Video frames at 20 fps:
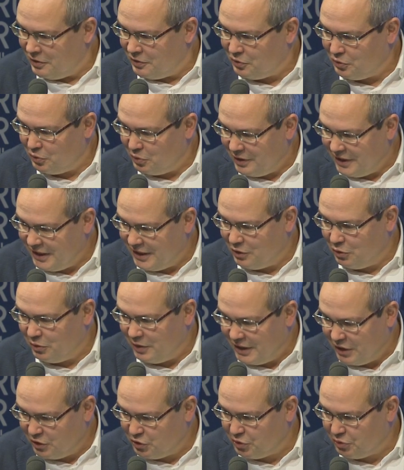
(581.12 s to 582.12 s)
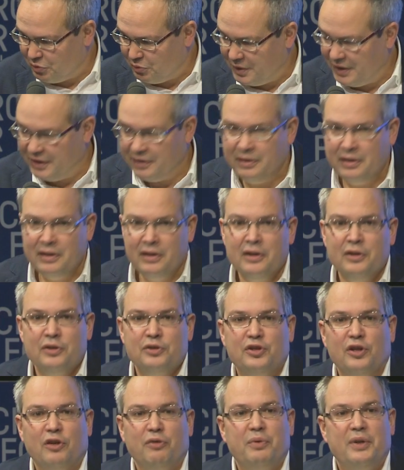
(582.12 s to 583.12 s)
to legal history.
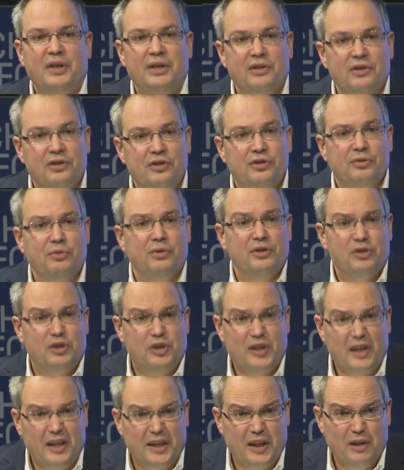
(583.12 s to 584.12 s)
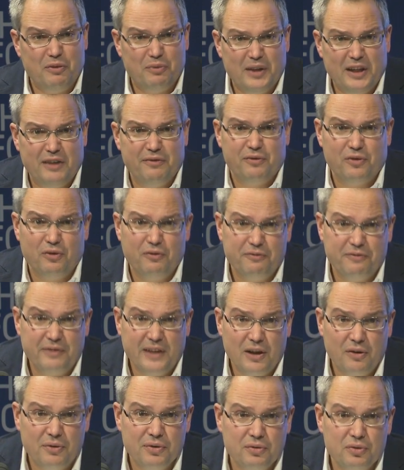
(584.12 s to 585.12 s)
So we shouldn't shy away from
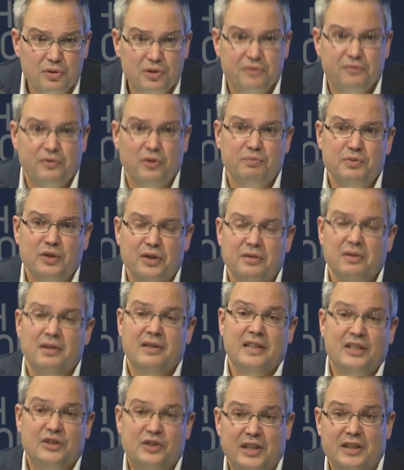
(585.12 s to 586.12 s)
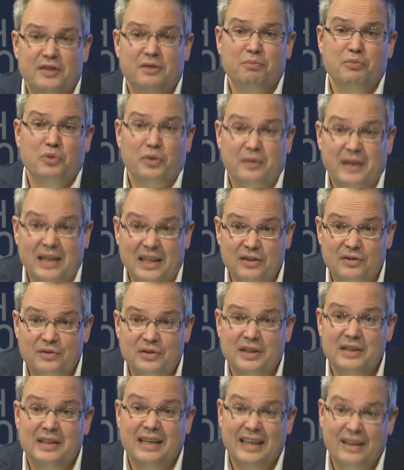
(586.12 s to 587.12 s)
values, from the, let's say, the
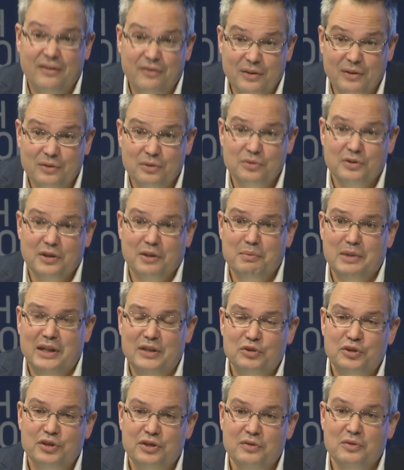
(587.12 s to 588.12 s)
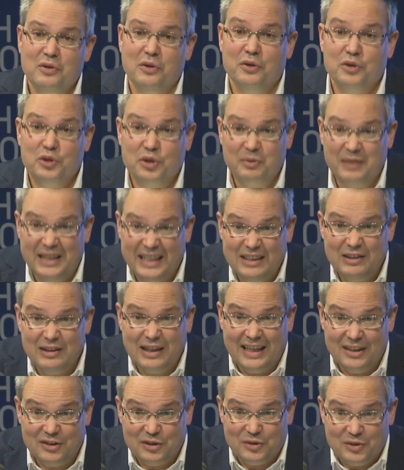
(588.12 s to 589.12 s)
morality, the ethical dimension, also in
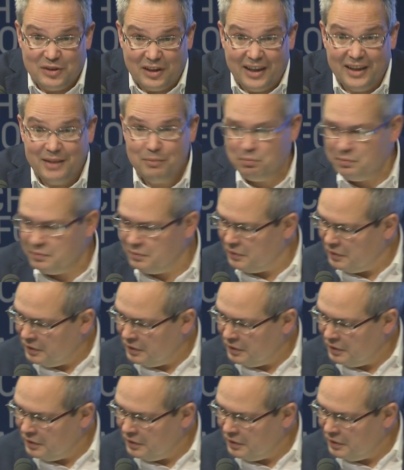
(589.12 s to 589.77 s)
at the time,